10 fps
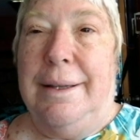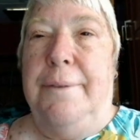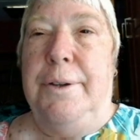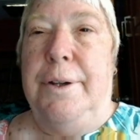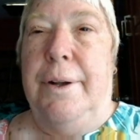
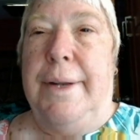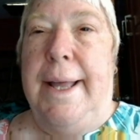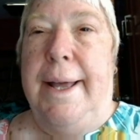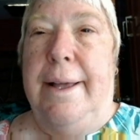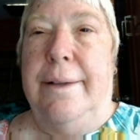If you don't
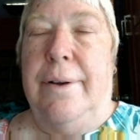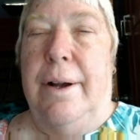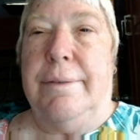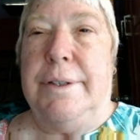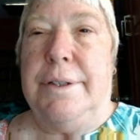have
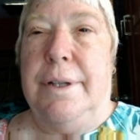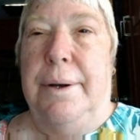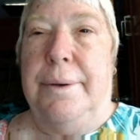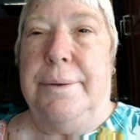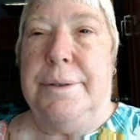Harvest
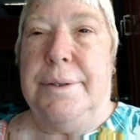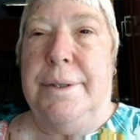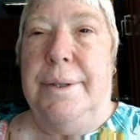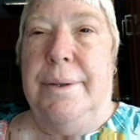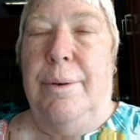Host
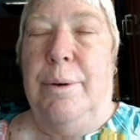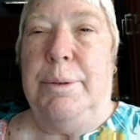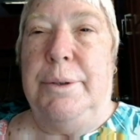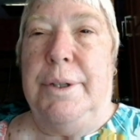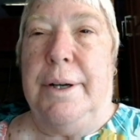or
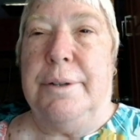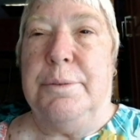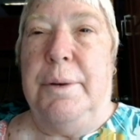Boondockers